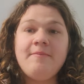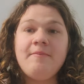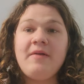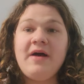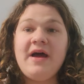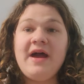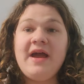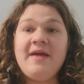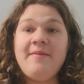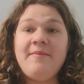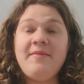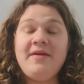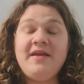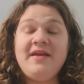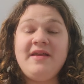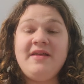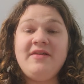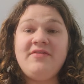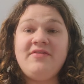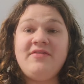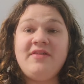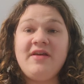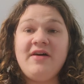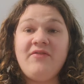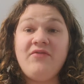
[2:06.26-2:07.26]
Miami
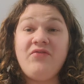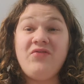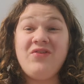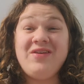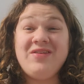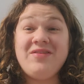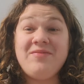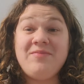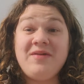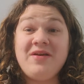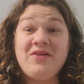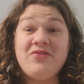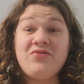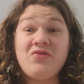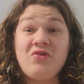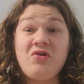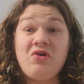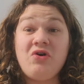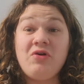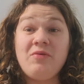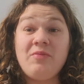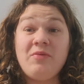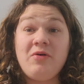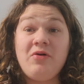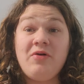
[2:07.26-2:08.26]
is definitely in the mix for
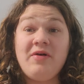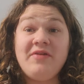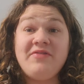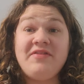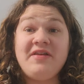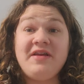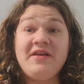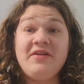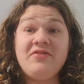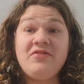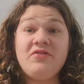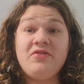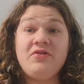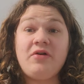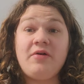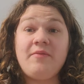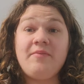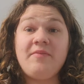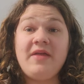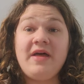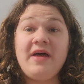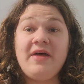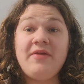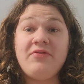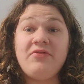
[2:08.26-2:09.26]
Harbaugh. I think it's going to
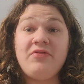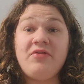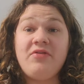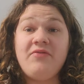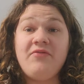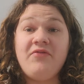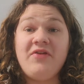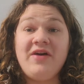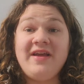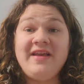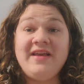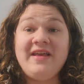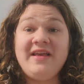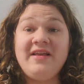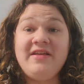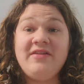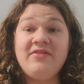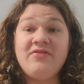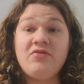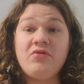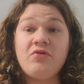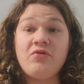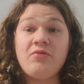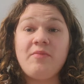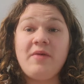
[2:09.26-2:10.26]
come down to the
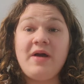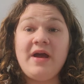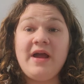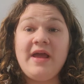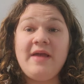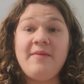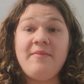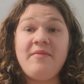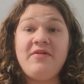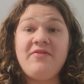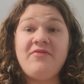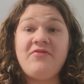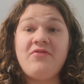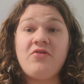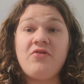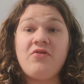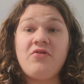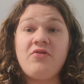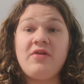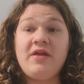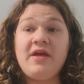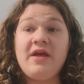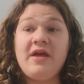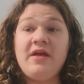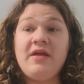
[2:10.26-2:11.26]
Vikings or Miami
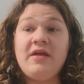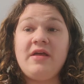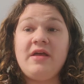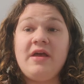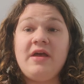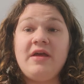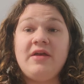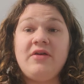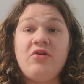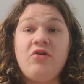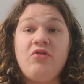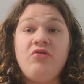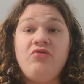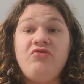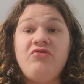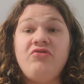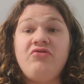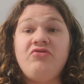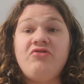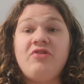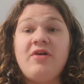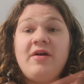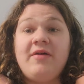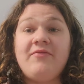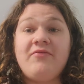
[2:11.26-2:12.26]
for the head
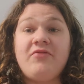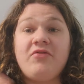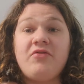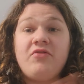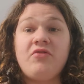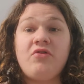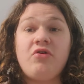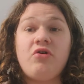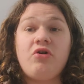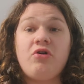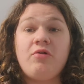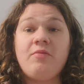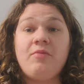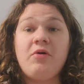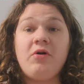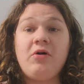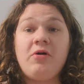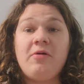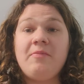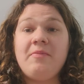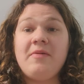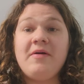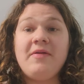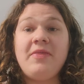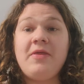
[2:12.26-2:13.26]
coaching job for
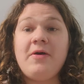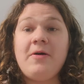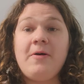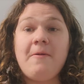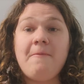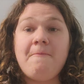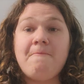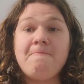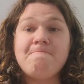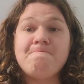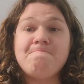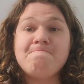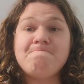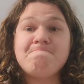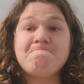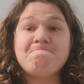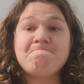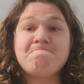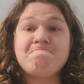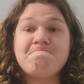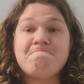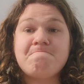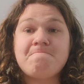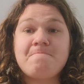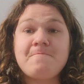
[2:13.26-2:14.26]
Harbaugh, but no. Mm
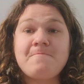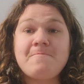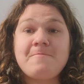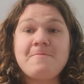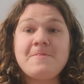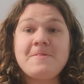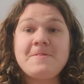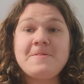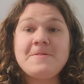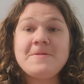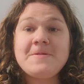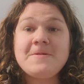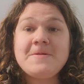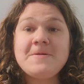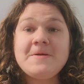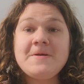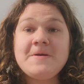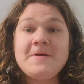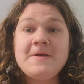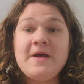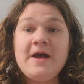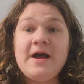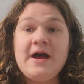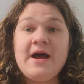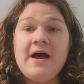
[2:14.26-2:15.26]
-mm.
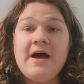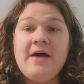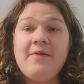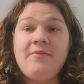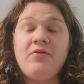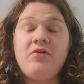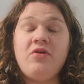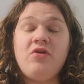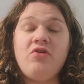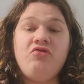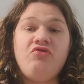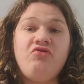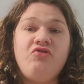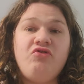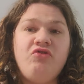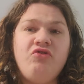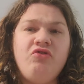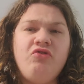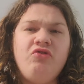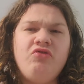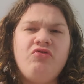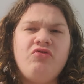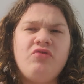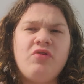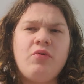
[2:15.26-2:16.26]
I'm going to
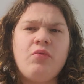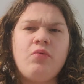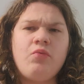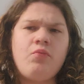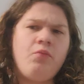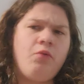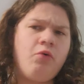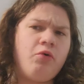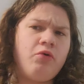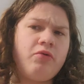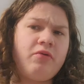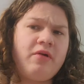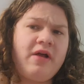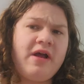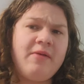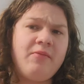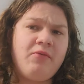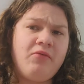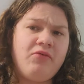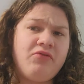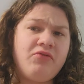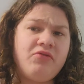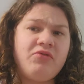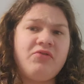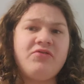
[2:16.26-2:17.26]
choose a more
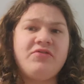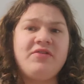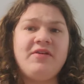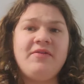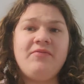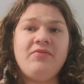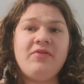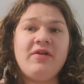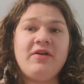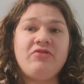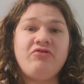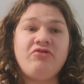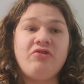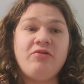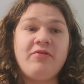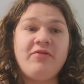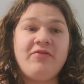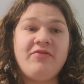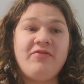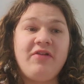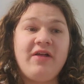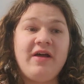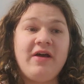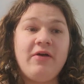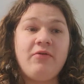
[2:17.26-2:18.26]
reliable source, even like
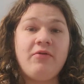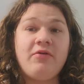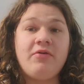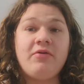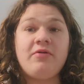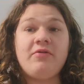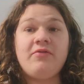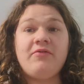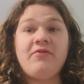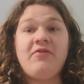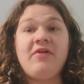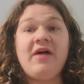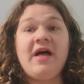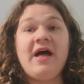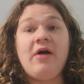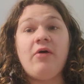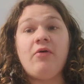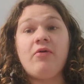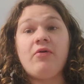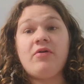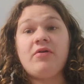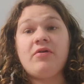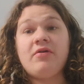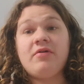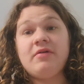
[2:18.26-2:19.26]
Jeremy Fowler.
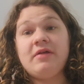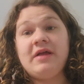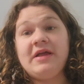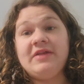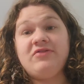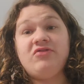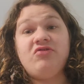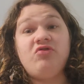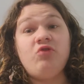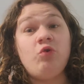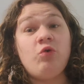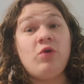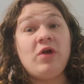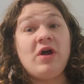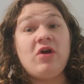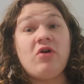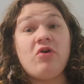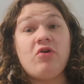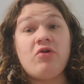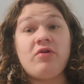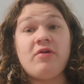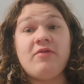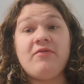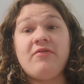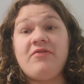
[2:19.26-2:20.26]
Fowler, that's a dude I
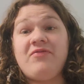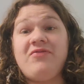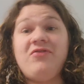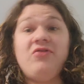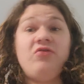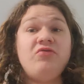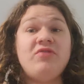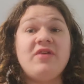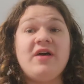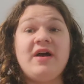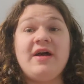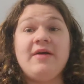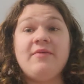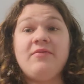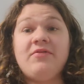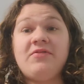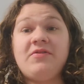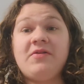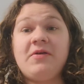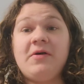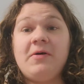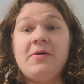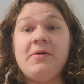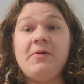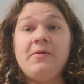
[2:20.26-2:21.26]
heard of a few times,
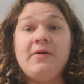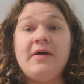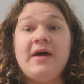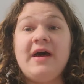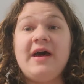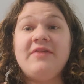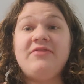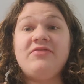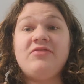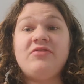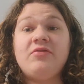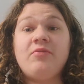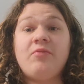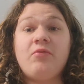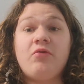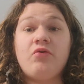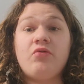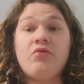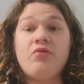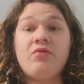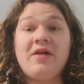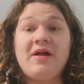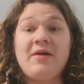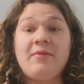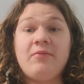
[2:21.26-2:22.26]
so that's a
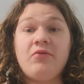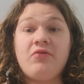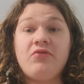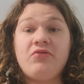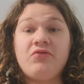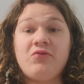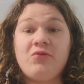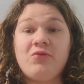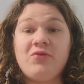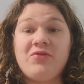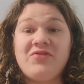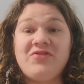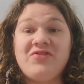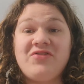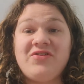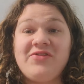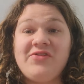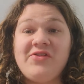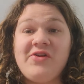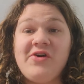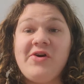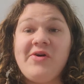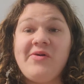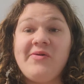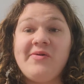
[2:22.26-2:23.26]
more reliable source, so
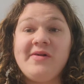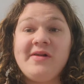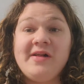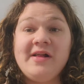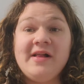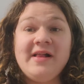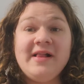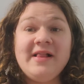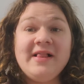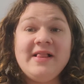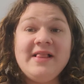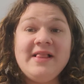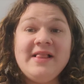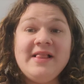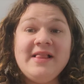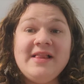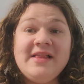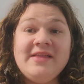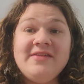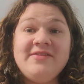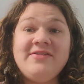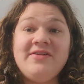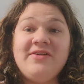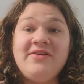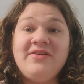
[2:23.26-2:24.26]
no.
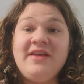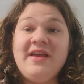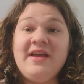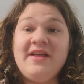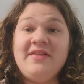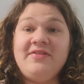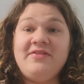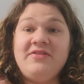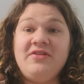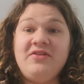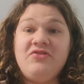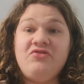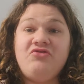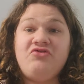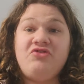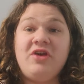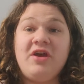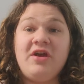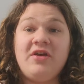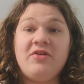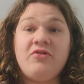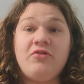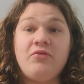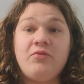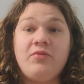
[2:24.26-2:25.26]
So yeah,
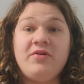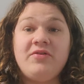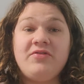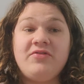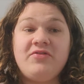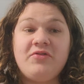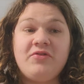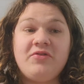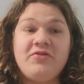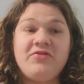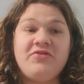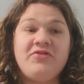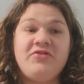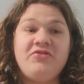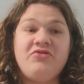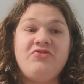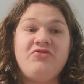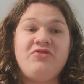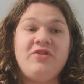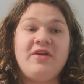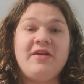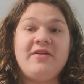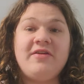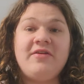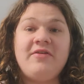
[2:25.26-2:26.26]
check your resources,
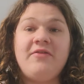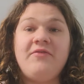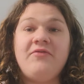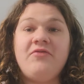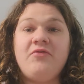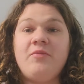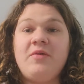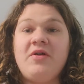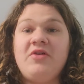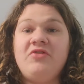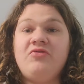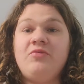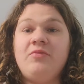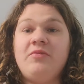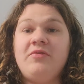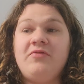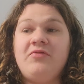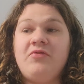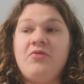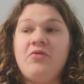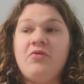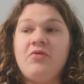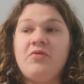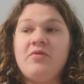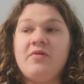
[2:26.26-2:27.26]
check your information
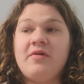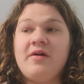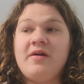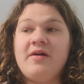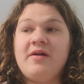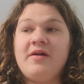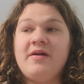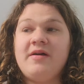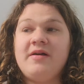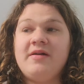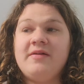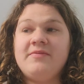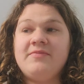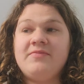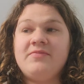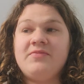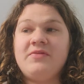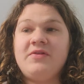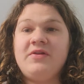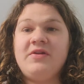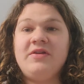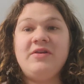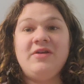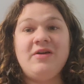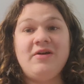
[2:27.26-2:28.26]
before uh,
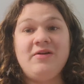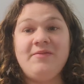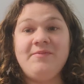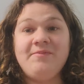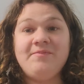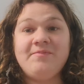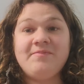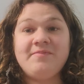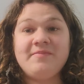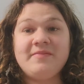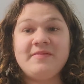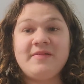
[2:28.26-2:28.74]
you know